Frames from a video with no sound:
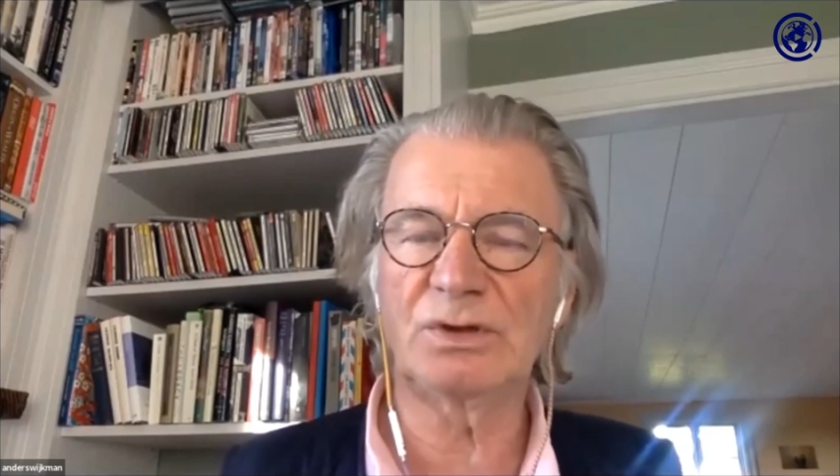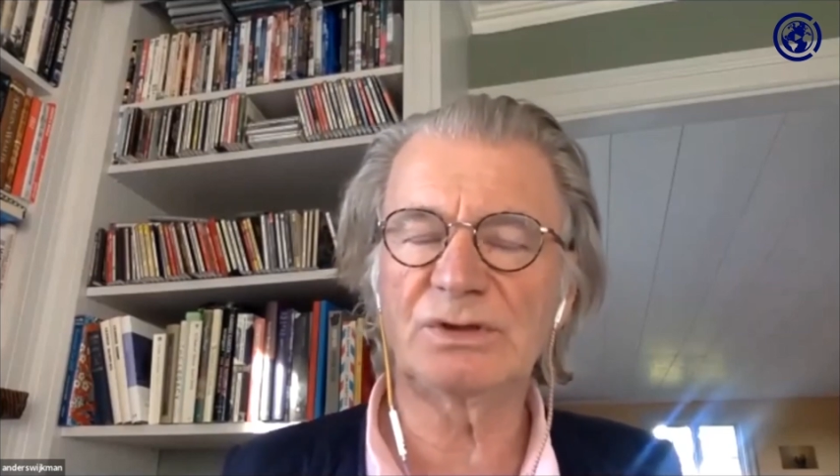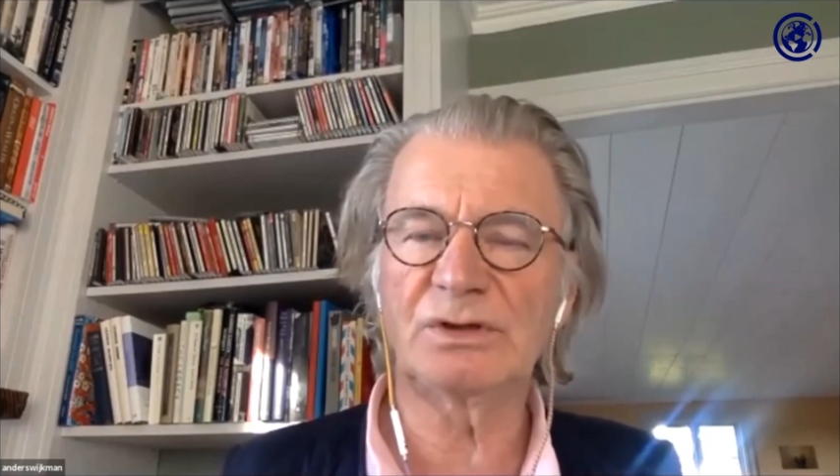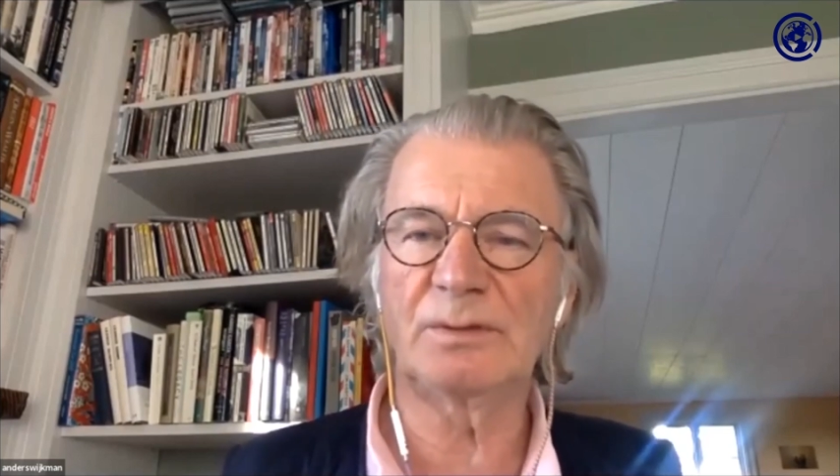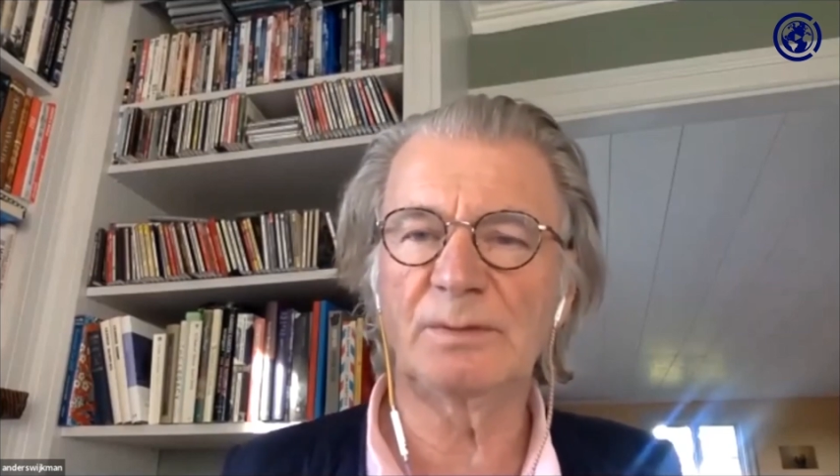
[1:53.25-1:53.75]

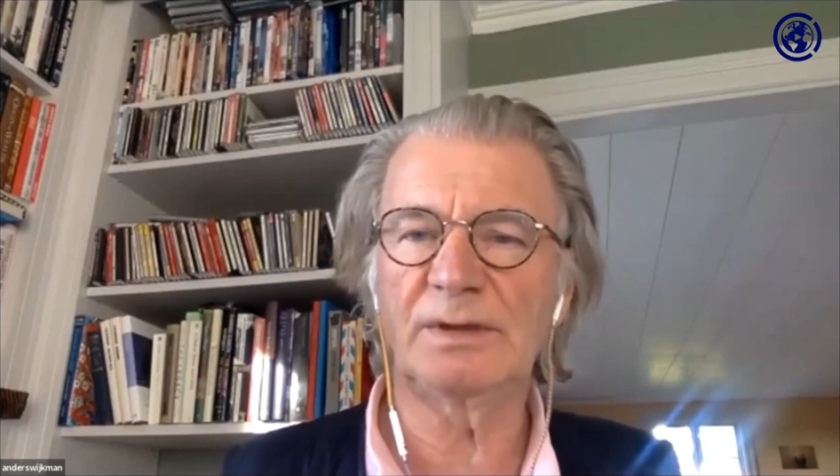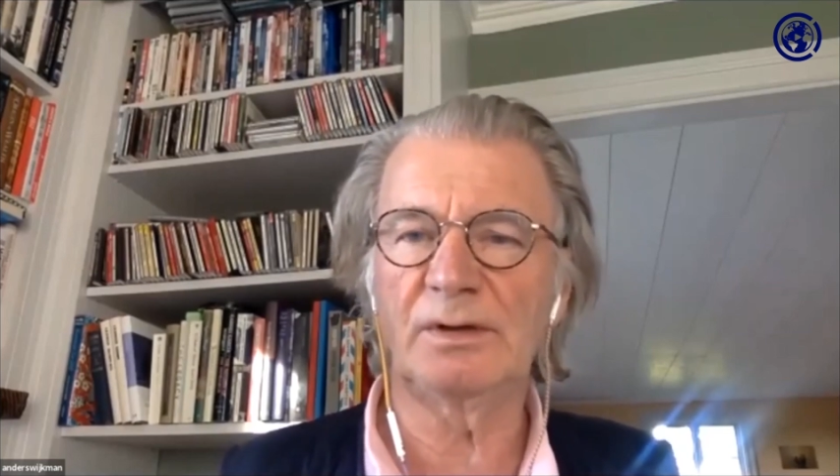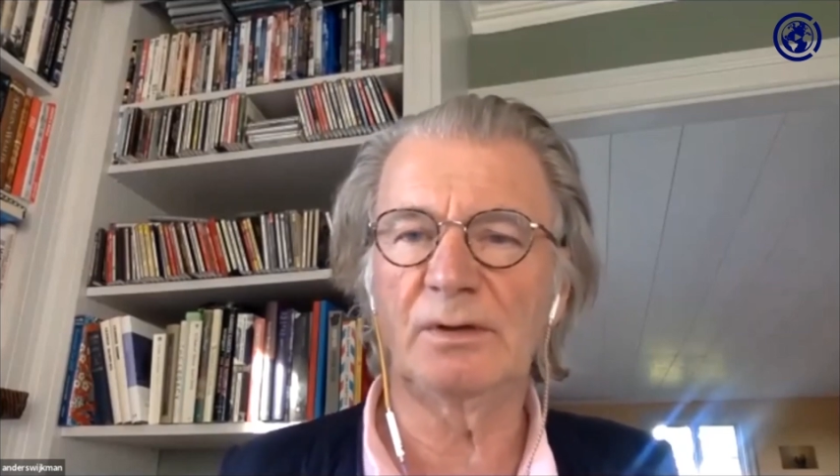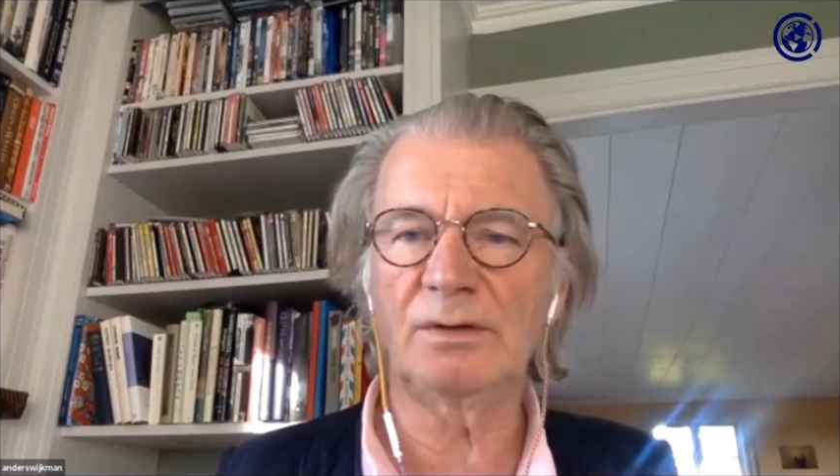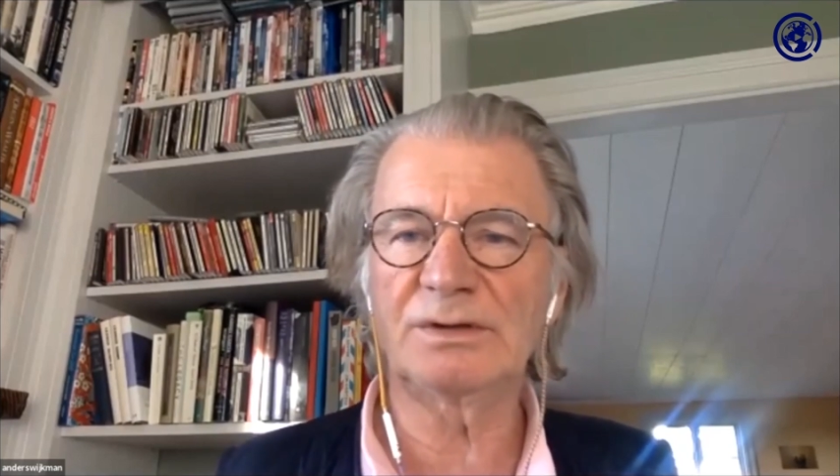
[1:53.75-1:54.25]
term and the
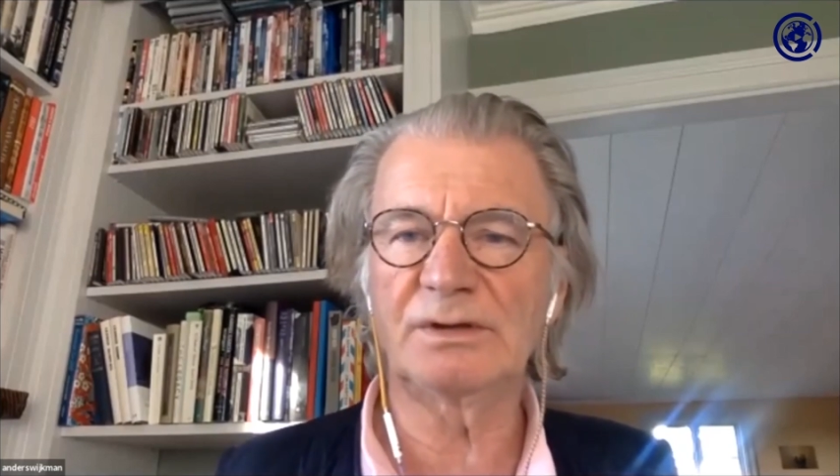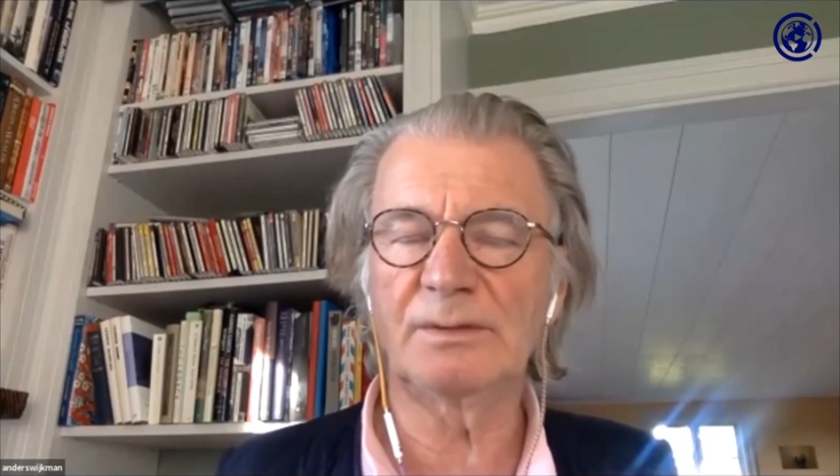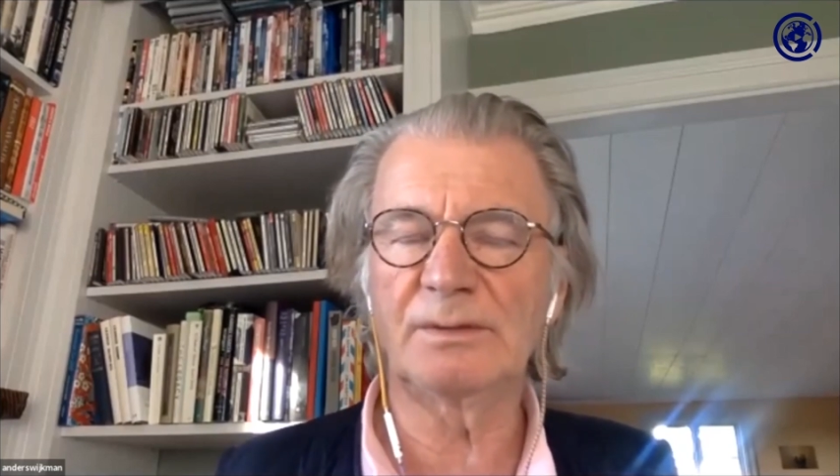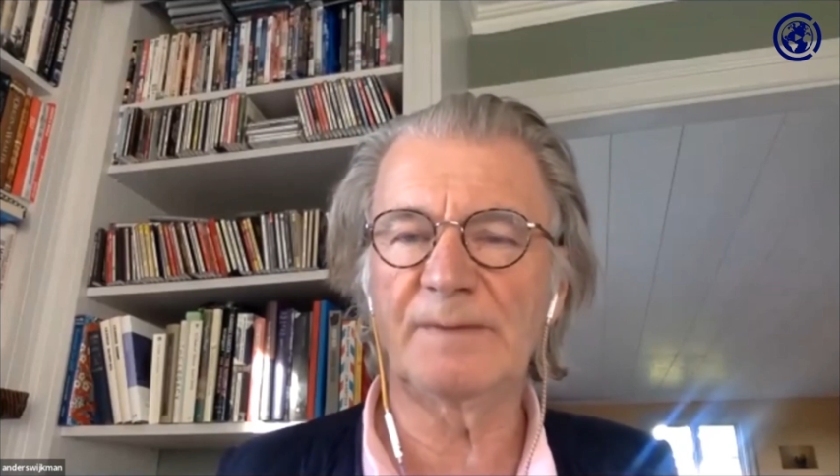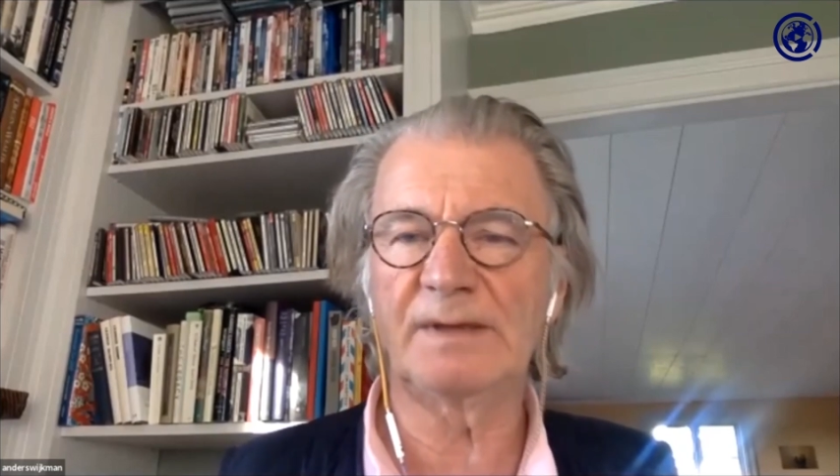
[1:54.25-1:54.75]
long
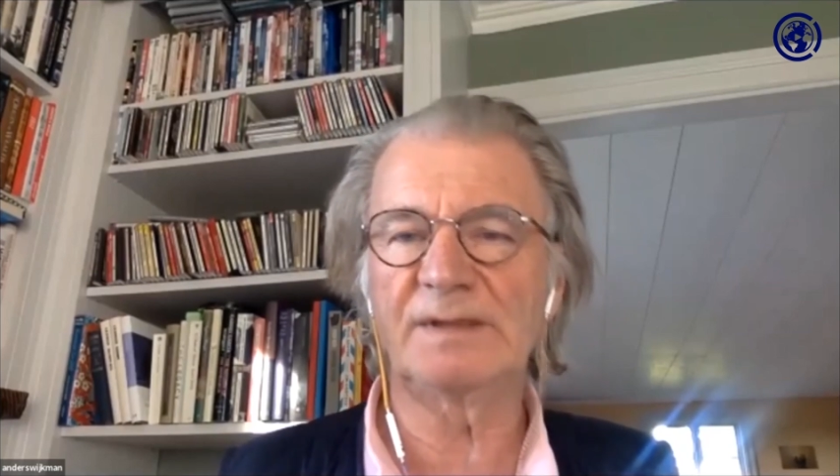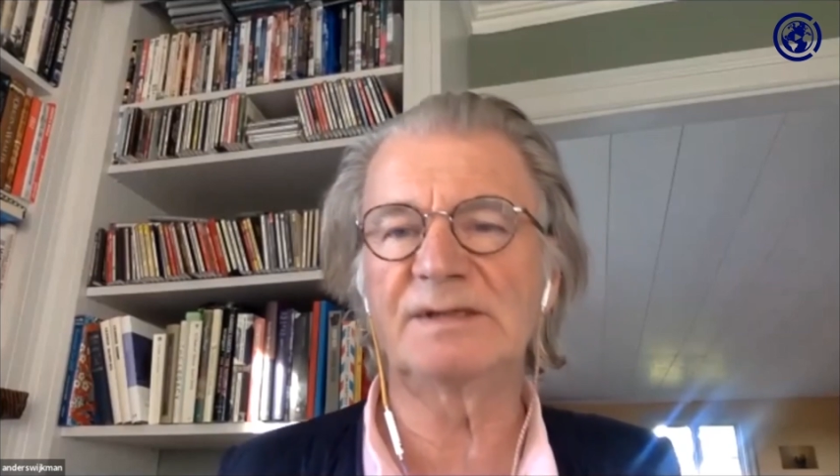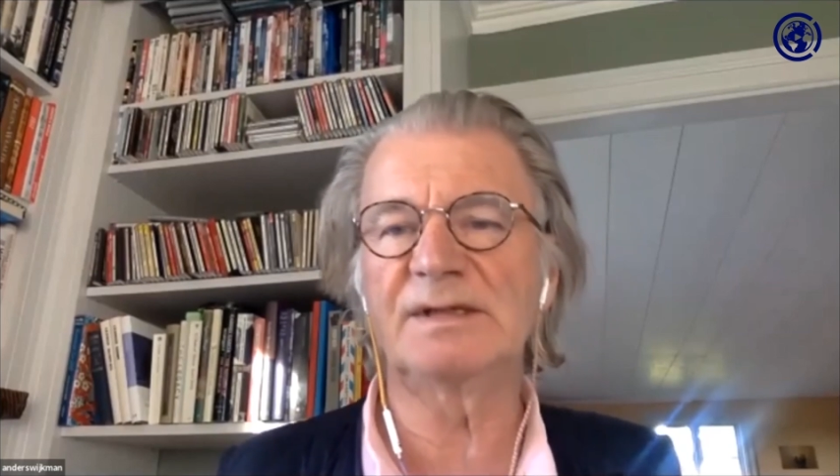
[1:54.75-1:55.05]
term, and this